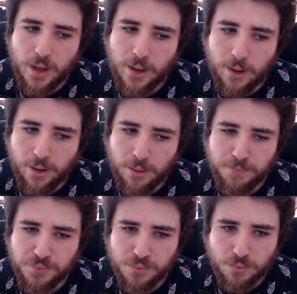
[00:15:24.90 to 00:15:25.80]

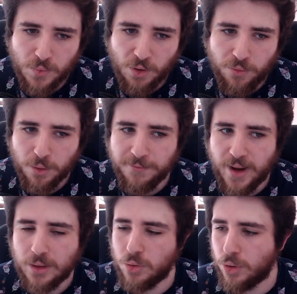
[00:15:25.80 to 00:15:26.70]
form
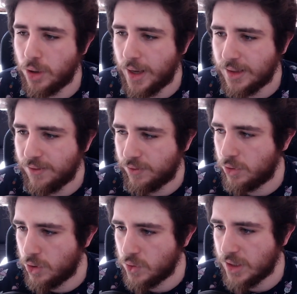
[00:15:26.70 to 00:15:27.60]
factor and
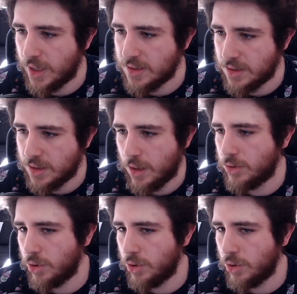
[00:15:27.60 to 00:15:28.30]
different use cases here.